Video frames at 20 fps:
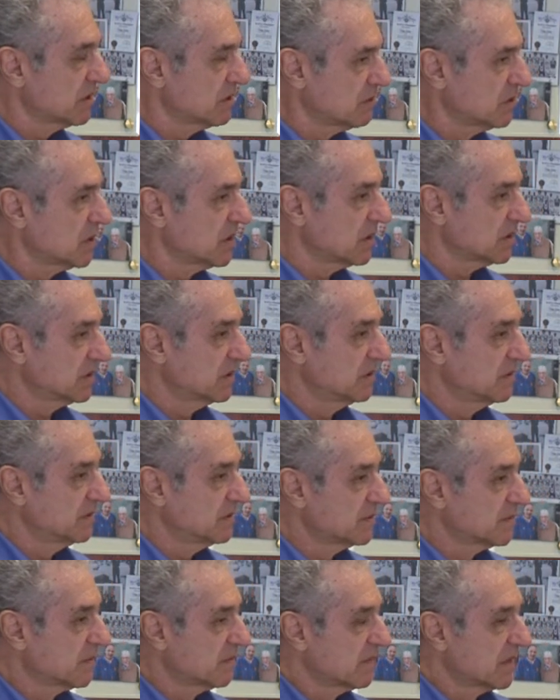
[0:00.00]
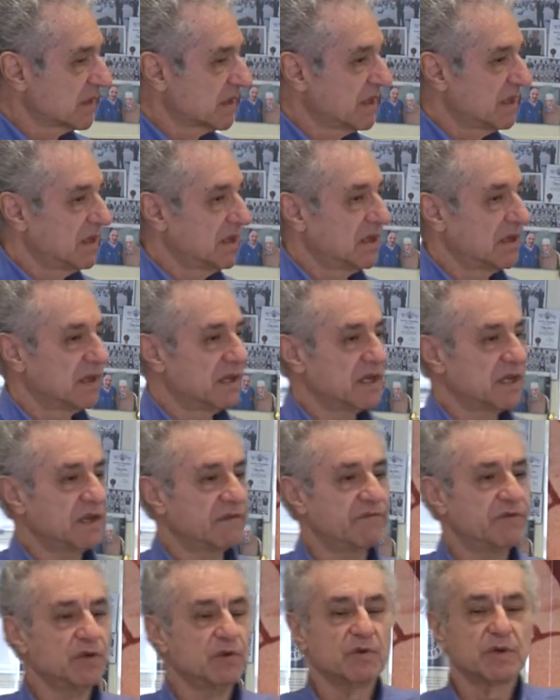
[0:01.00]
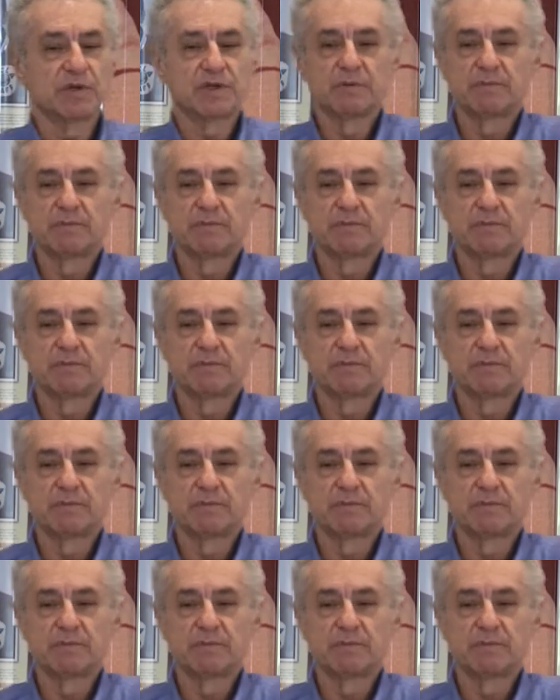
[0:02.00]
of the world. If you were